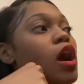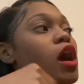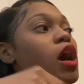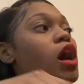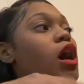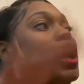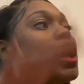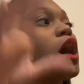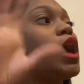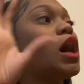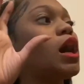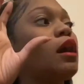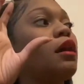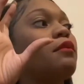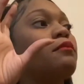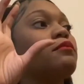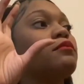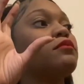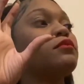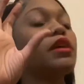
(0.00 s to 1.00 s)

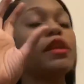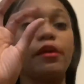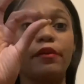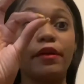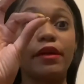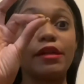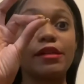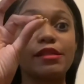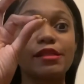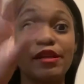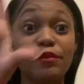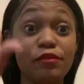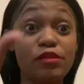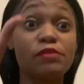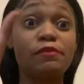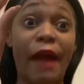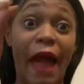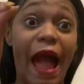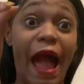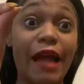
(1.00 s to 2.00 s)
um, anyways, it was
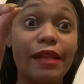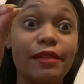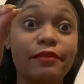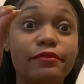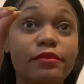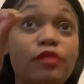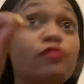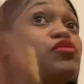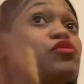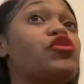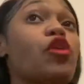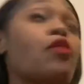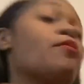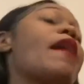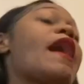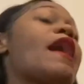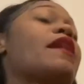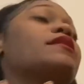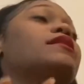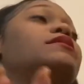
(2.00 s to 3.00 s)
bad. It was so
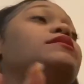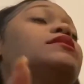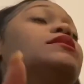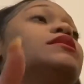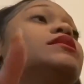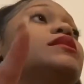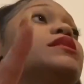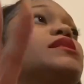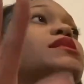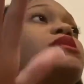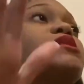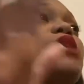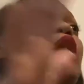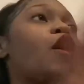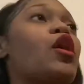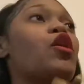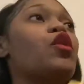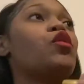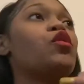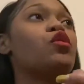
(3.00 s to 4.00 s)
bad.
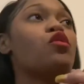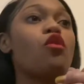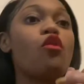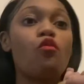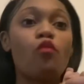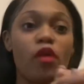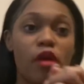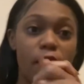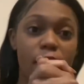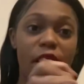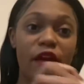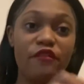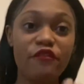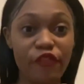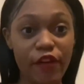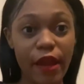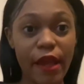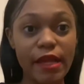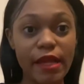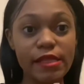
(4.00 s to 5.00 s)
So one of my
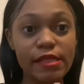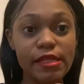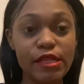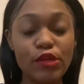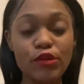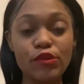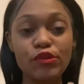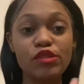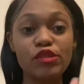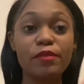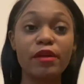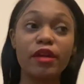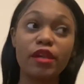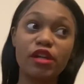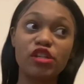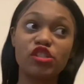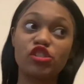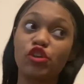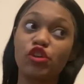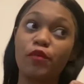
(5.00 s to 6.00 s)
friends, he used to be an
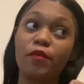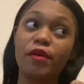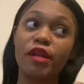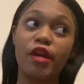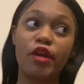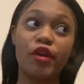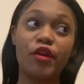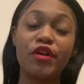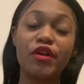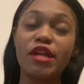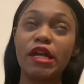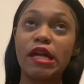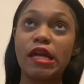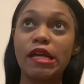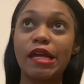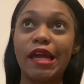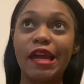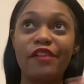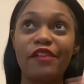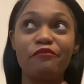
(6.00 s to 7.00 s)
exterminator and he
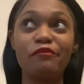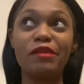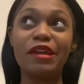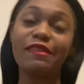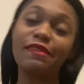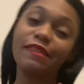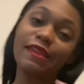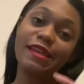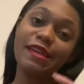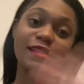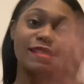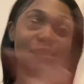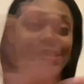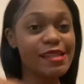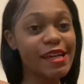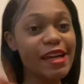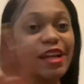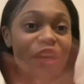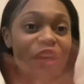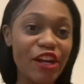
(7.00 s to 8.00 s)
gave me this
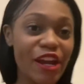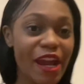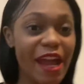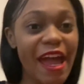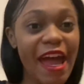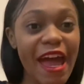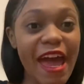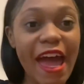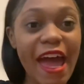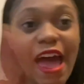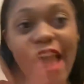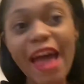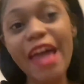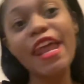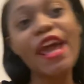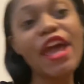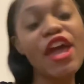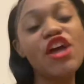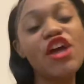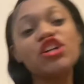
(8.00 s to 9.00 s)
secret.
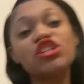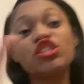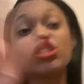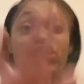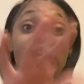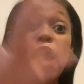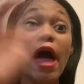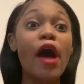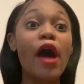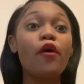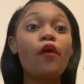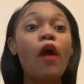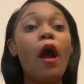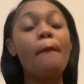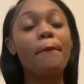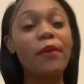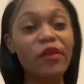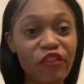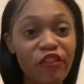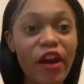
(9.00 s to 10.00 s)
So
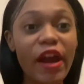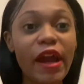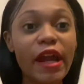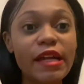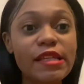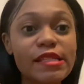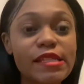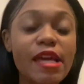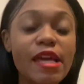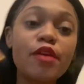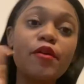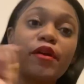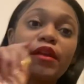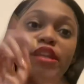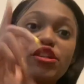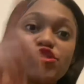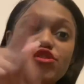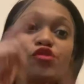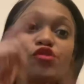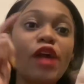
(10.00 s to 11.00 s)
before I continue, I
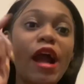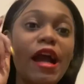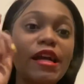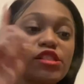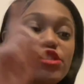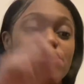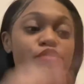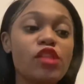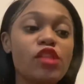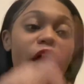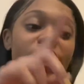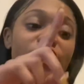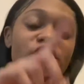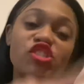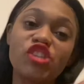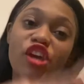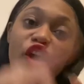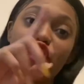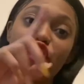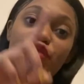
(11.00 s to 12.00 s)
need you guys to like,
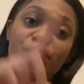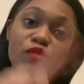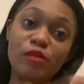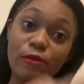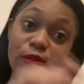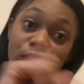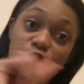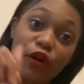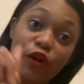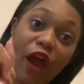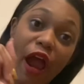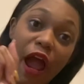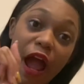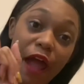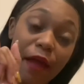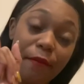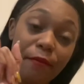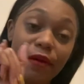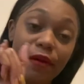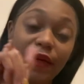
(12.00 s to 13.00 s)
share, and subscribe